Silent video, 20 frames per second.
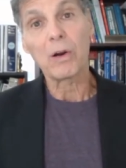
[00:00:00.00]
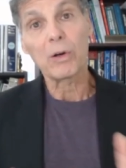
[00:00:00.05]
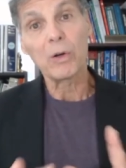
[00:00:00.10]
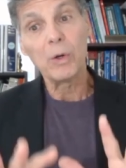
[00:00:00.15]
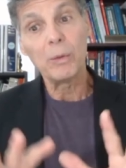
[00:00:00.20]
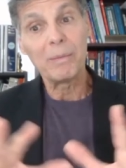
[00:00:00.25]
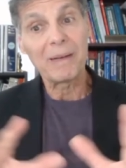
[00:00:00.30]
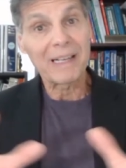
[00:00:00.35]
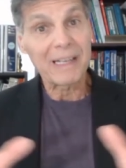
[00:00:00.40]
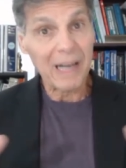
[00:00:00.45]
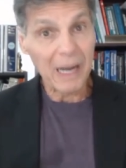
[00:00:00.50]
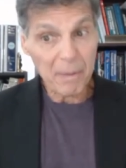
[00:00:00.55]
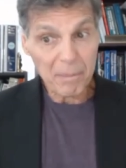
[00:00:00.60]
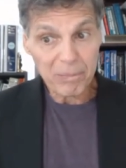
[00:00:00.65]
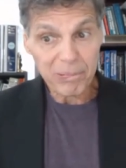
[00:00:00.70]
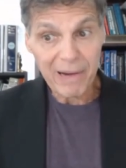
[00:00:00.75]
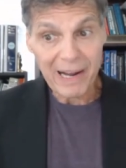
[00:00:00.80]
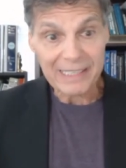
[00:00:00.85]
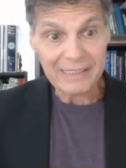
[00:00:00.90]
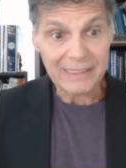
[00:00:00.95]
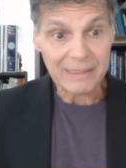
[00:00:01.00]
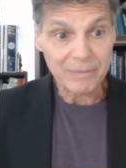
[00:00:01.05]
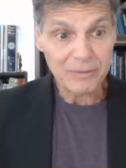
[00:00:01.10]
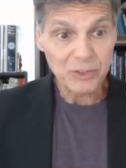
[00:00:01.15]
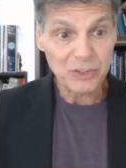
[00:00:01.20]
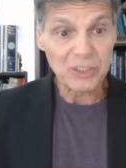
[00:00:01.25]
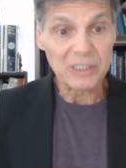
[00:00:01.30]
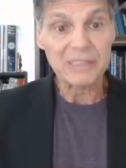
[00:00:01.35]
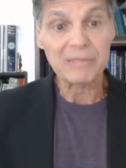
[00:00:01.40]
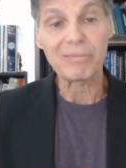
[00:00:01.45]
or who become
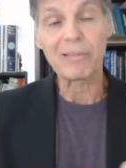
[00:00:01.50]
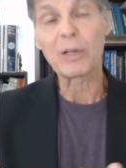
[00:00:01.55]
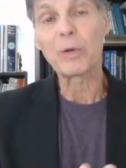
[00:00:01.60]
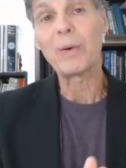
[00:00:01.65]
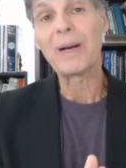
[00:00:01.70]
pregnant should